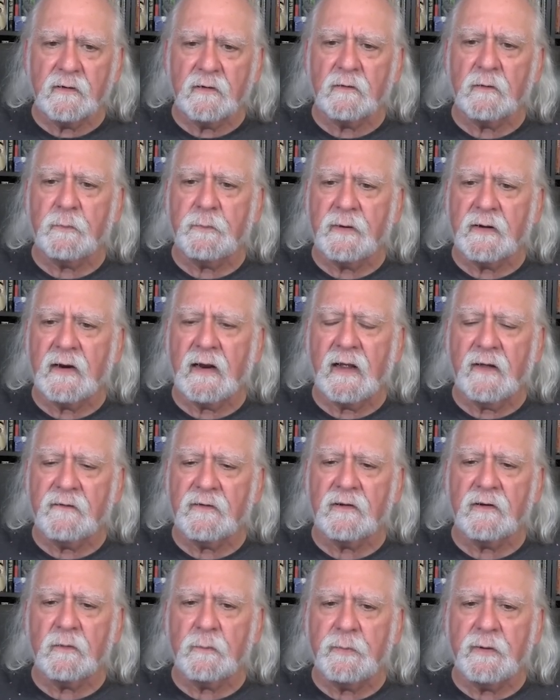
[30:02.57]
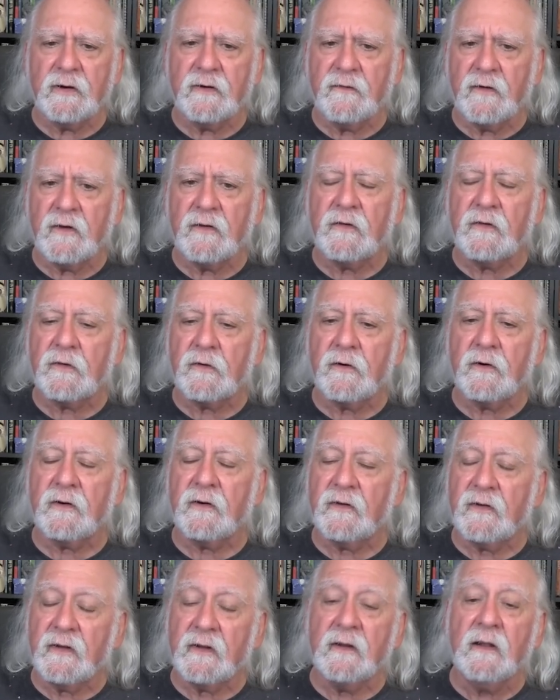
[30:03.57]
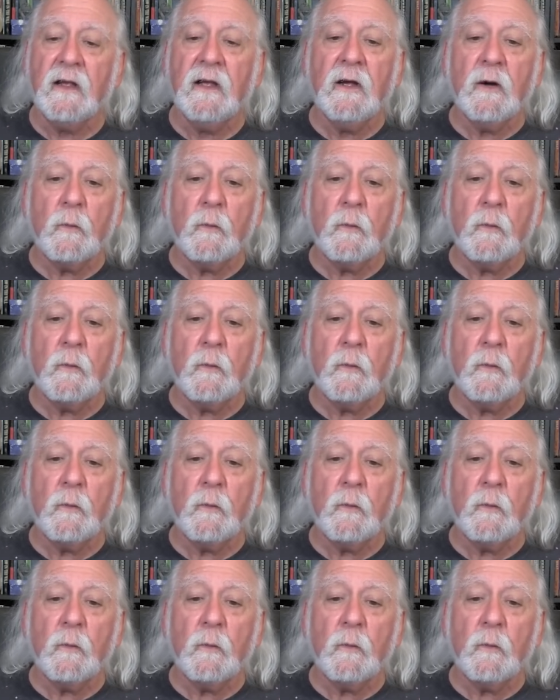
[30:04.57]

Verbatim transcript: little bit have a little bit of uncertainty,